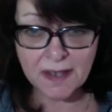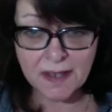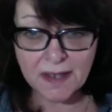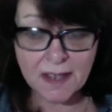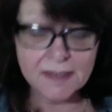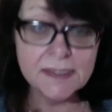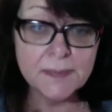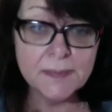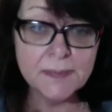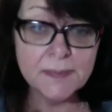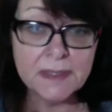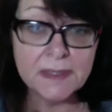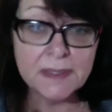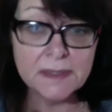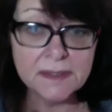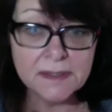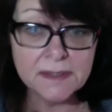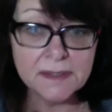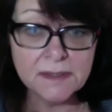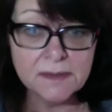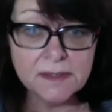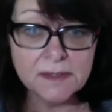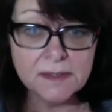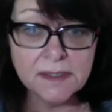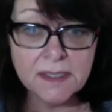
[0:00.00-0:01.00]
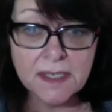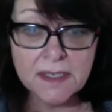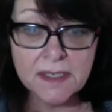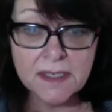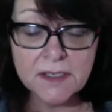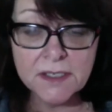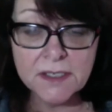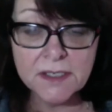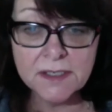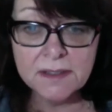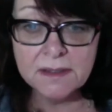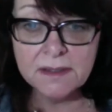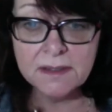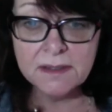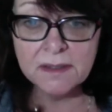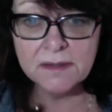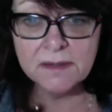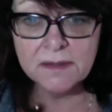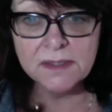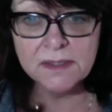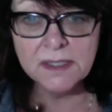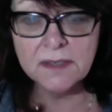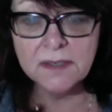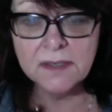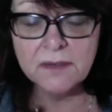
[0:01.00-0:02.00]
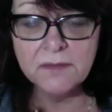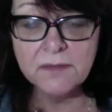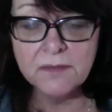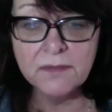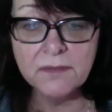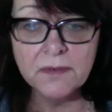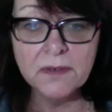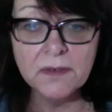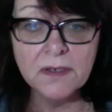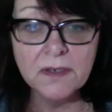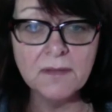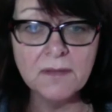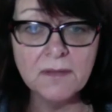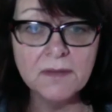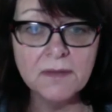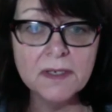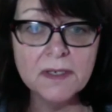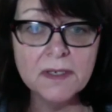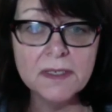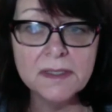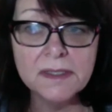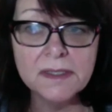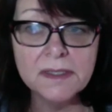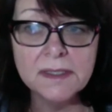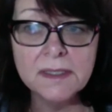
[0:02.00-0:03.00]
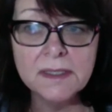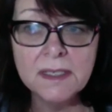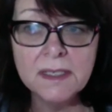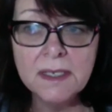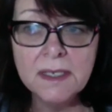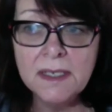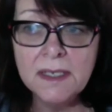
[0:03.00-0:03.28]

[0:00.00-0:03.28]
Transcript: Hospital Association, their Center for Governance,